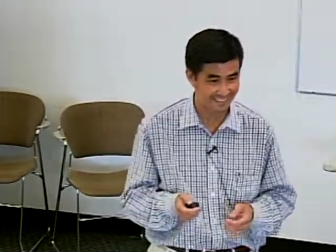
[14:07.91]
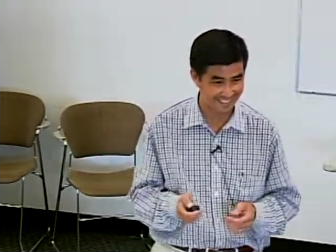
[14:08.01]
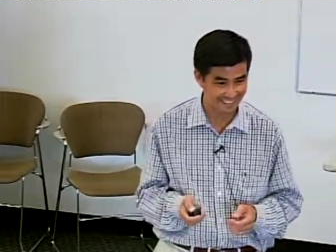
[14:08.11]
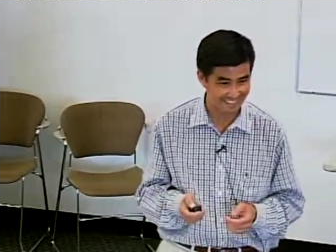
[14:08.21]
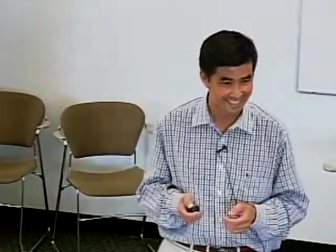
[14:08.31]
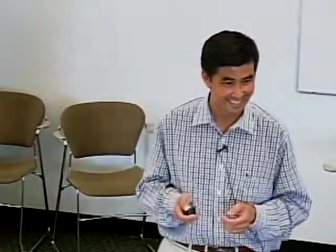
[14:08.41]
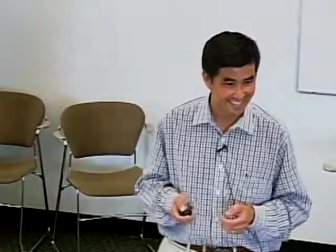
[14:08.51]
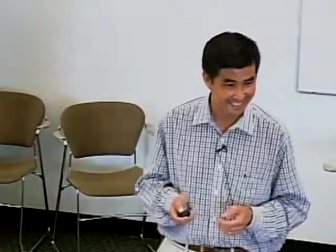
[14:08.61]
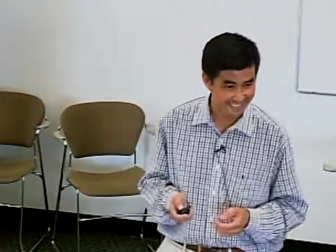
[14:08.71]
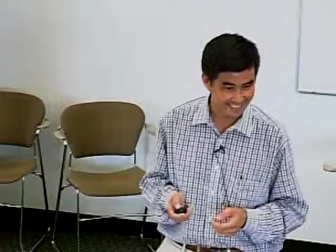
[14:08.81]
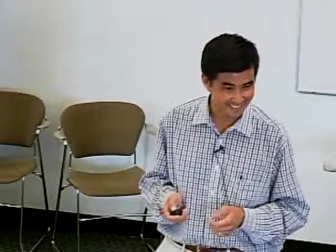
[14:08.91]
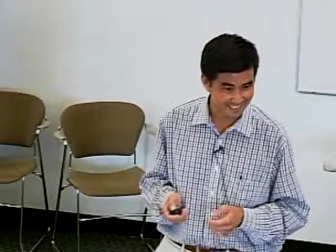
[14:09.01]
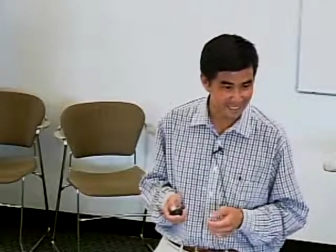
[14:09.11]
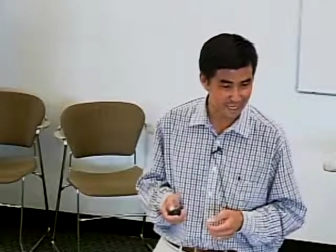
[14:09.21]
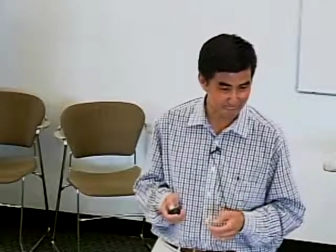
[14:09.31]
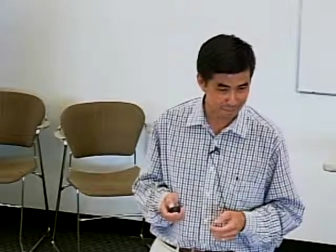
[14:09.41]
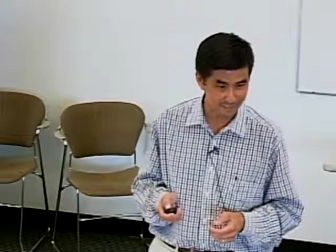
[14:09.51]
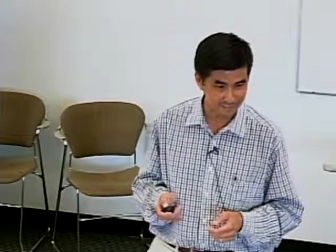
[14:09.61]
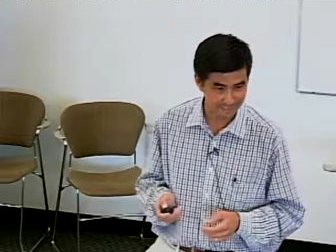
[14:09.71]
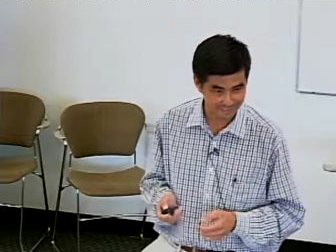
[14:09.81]
clinic? Yeah. It's, it's the
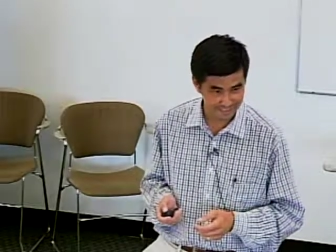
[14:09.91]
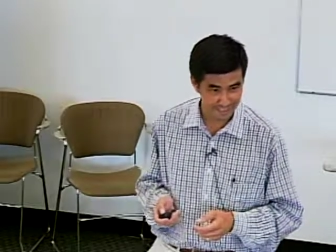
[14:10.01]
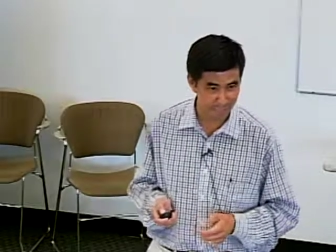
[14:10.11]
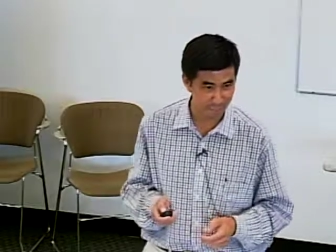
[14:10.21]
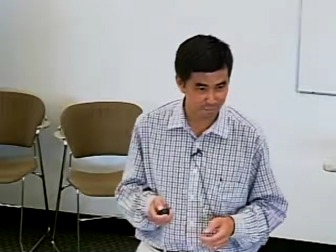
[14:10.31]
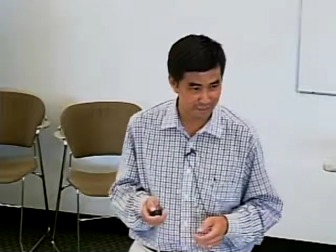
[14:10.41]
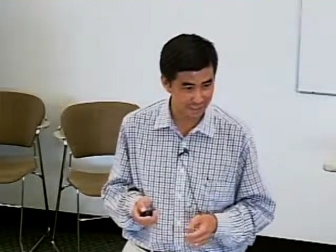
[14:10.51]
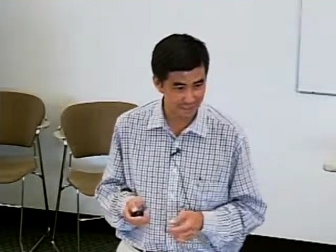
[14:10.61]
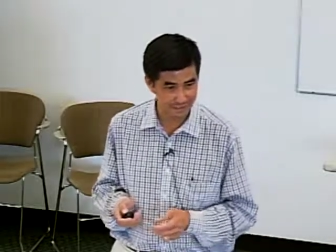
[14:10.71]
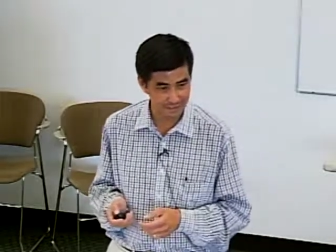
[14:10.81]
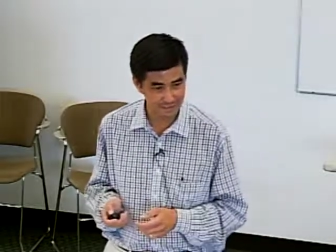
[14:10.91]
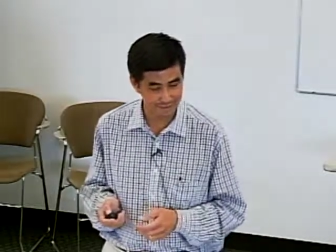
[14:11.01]
Amen Clinic, A-M-E-N,